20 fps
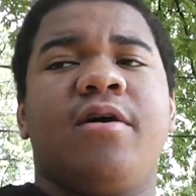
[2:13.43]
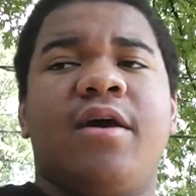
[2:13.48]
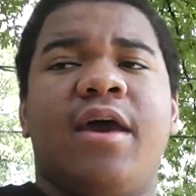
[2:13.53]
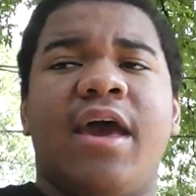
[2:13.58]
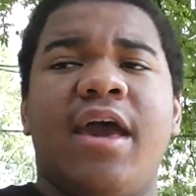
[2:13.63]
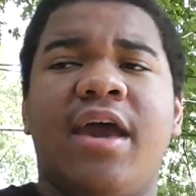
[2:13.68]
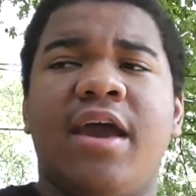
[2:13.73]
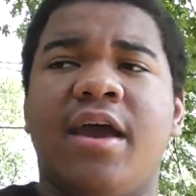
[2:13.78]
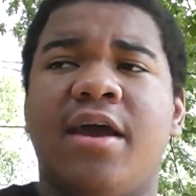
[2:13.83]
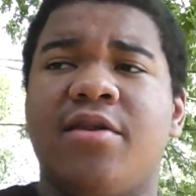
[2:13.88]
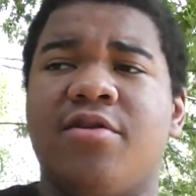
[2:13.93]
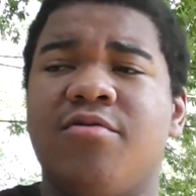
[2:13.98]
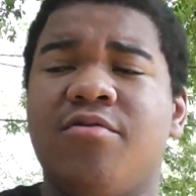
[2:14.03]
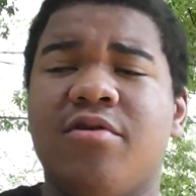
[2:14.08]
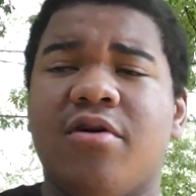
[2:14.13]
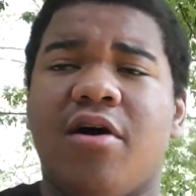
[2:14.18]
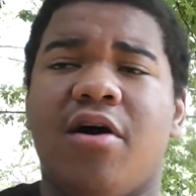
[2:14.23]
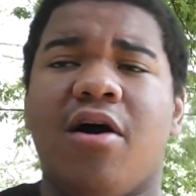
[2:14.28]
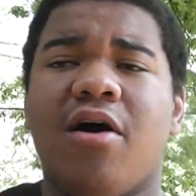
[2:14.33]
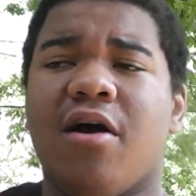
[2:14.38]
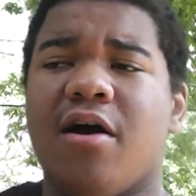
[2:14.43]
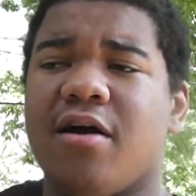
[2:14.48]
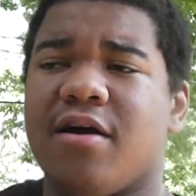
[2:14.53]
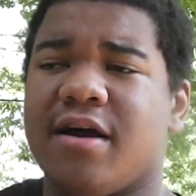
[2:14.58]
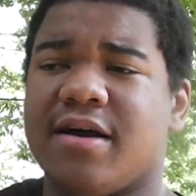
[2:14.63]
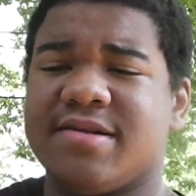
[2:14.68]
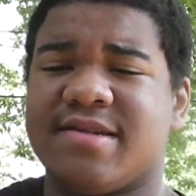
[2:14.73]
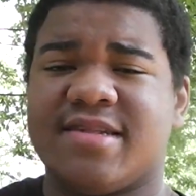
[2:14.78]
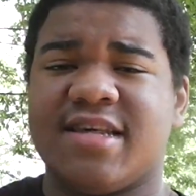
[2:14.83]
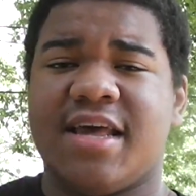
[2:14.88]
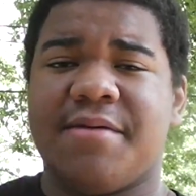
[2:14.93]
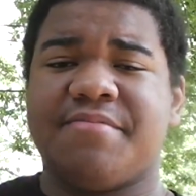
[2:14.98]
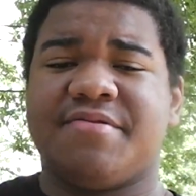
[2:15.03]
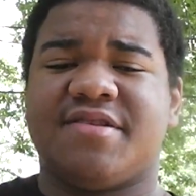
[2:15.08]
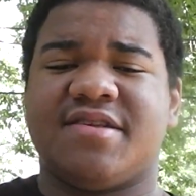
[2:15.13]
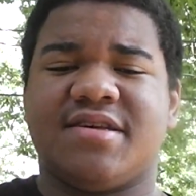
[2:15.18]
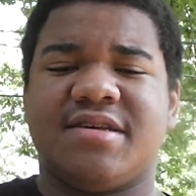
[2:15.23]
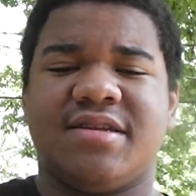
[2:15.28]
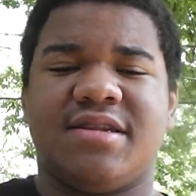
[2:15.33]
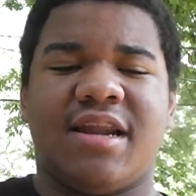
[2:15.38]
And Urahara seems
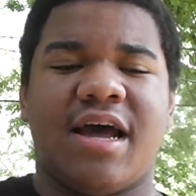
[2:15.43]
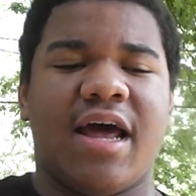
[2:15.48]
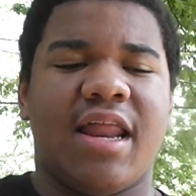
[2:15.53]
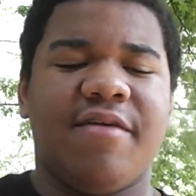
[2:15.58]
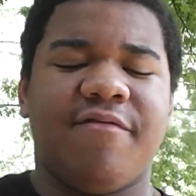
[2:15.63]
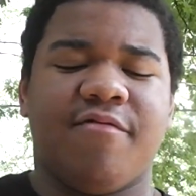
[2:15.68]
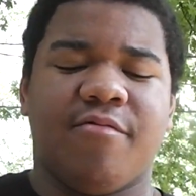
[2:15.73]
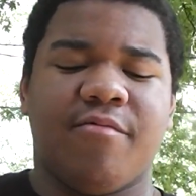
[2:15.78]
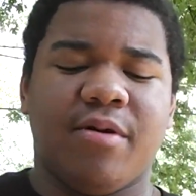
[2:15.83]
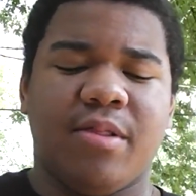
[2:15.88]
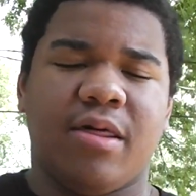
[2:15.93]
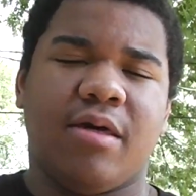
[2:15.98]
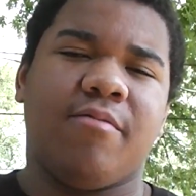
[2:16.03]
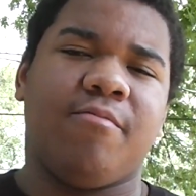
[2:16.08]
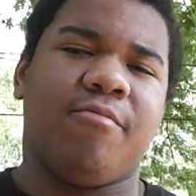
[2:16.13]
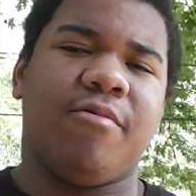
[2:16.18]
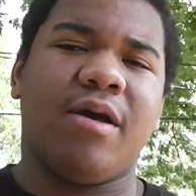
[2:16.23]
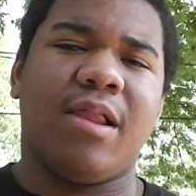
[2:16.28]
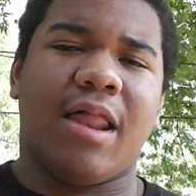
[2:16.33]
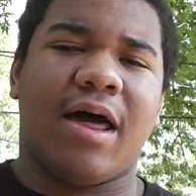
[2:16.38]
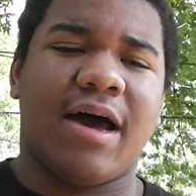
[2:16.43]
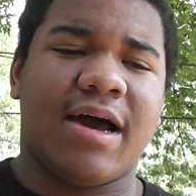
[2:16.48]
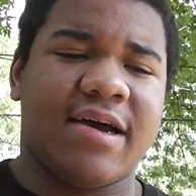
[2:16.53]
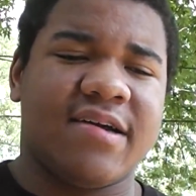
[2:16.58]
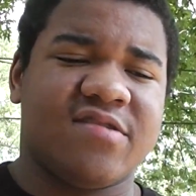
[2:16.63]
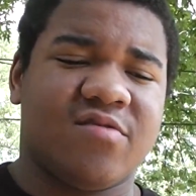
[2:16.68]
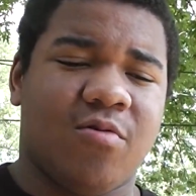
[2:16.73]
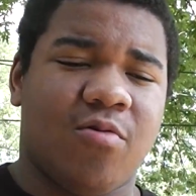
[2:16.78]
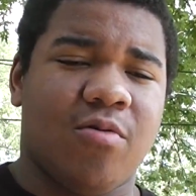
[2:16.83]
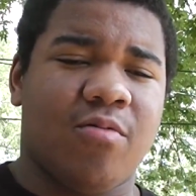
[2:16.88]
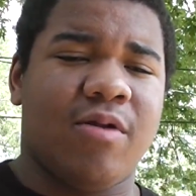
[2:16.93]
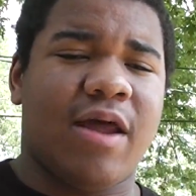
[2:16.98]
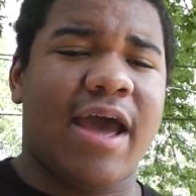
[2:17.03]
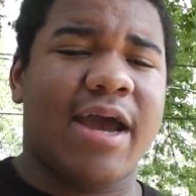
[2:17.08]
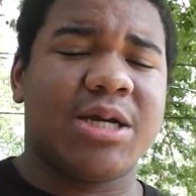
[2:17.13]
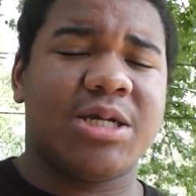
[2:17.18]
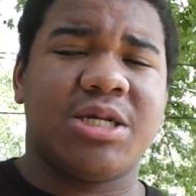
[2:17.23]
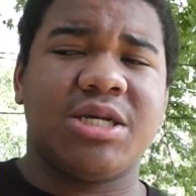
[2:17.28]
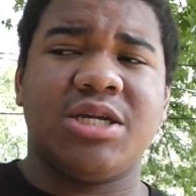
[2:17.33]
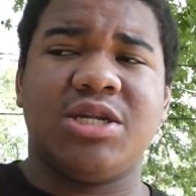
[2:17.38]
to not even really realize or
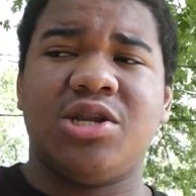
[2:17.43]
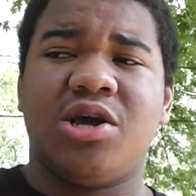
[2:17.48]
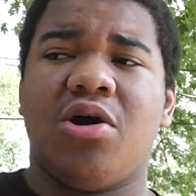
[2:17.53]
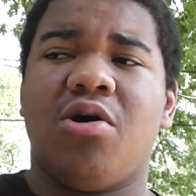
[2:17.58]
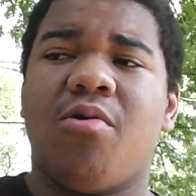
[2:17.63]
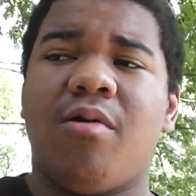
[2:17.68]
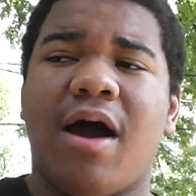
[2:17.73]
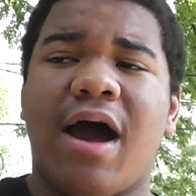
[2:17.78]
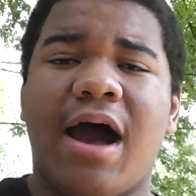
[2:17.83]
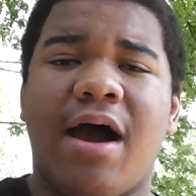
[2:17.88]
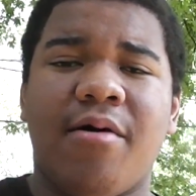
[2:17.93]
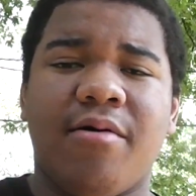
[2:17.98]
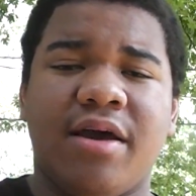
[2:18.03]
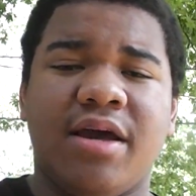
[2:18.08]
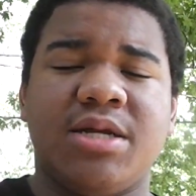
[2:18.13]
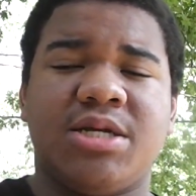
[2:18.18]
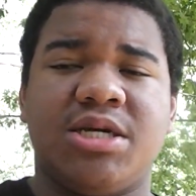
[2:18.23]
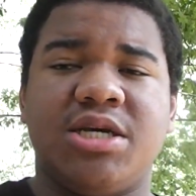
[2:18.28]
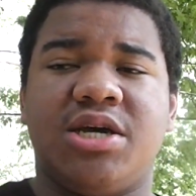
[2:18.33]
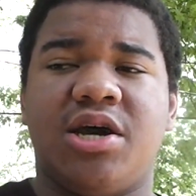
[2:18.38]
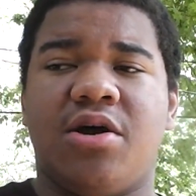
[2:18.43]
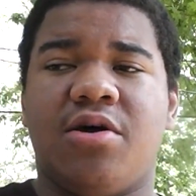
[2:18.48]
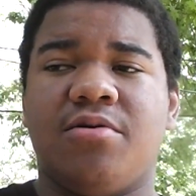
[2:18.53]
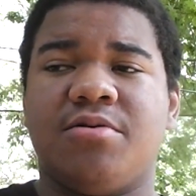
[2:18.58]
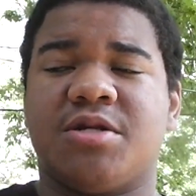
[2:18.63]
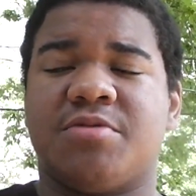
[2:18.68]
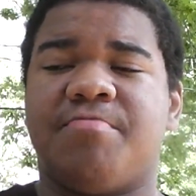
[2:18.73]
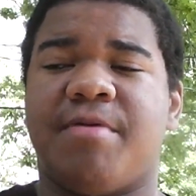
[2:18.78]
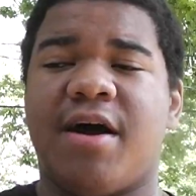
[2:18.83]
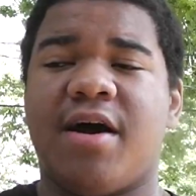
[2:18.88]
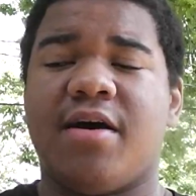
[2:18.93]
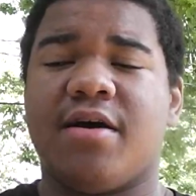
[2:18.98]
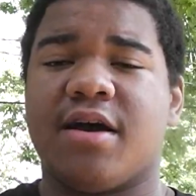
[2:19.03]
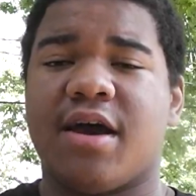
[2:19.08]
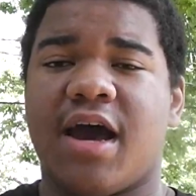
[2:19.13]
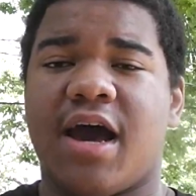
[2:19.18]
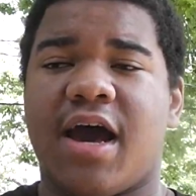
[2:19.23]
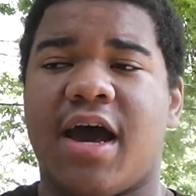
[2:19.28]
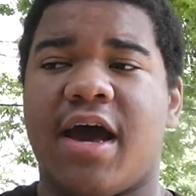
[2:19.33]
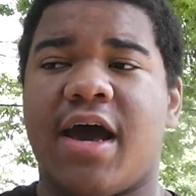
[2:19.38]
actually know how Ichigo's
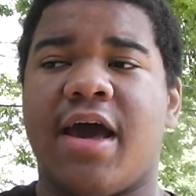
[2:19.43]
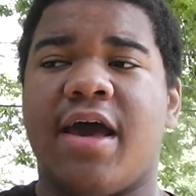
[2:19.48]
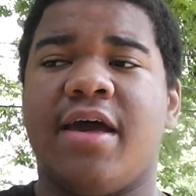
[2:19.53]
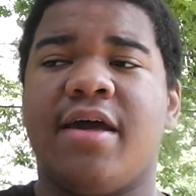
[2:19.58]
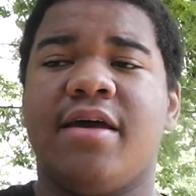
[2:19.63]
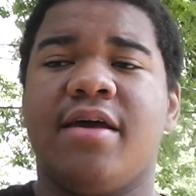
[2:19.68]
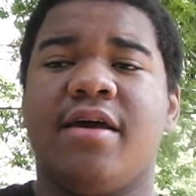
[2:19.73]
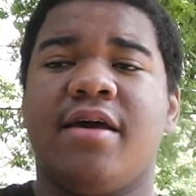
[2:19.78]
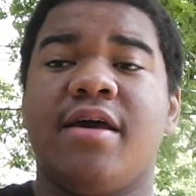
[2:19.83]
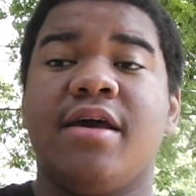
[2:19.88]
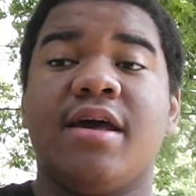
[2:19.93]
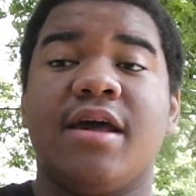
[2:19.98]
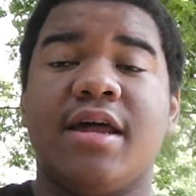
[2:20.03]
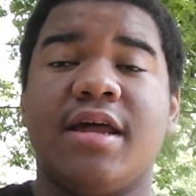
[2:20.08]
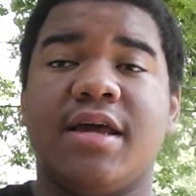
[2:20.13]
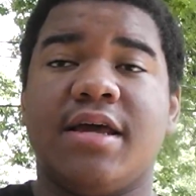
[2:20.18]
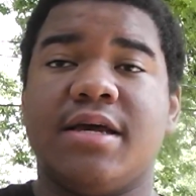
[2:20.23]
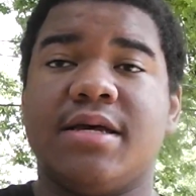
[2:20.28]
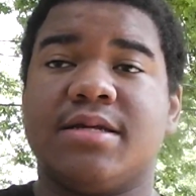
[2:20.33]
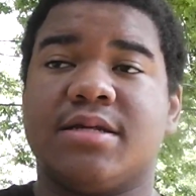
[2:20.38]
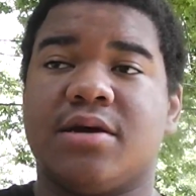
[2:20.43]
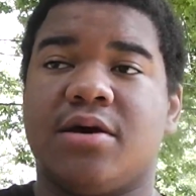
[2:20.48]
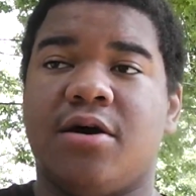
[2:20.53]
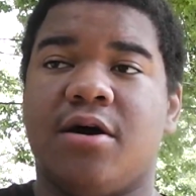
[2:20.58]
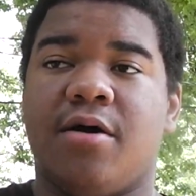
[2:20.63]
Bankai is